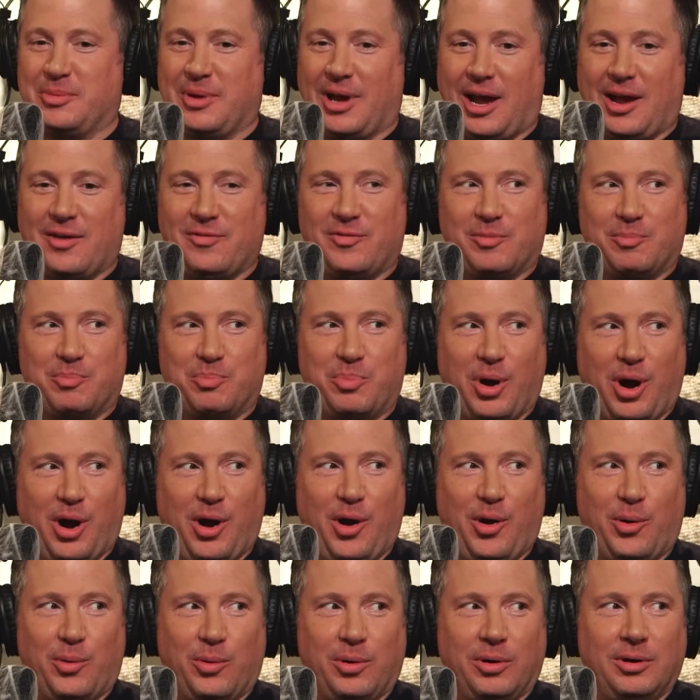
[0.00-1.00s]
me. I have a
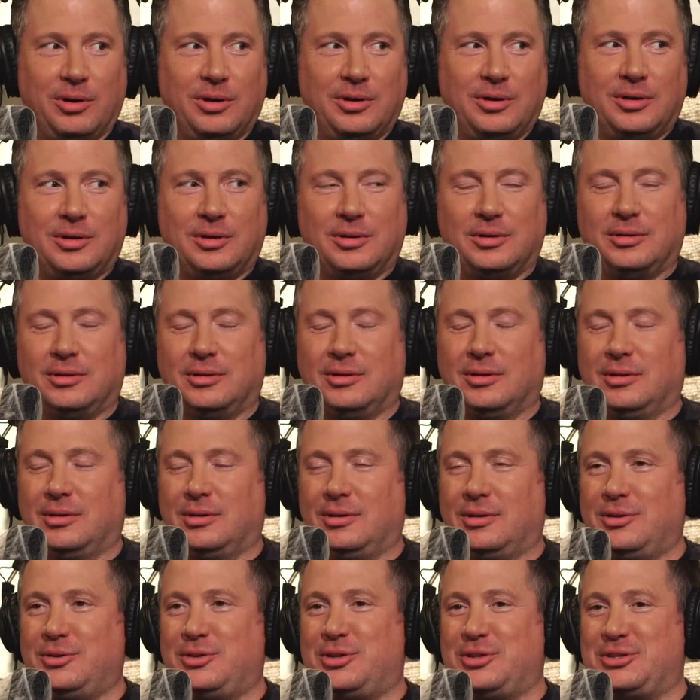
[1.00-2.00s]
bow.
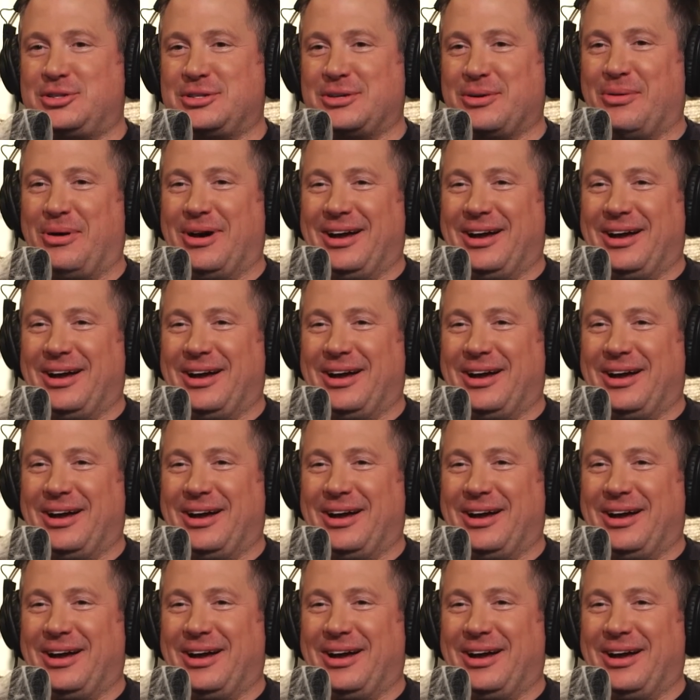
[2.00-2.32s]
You,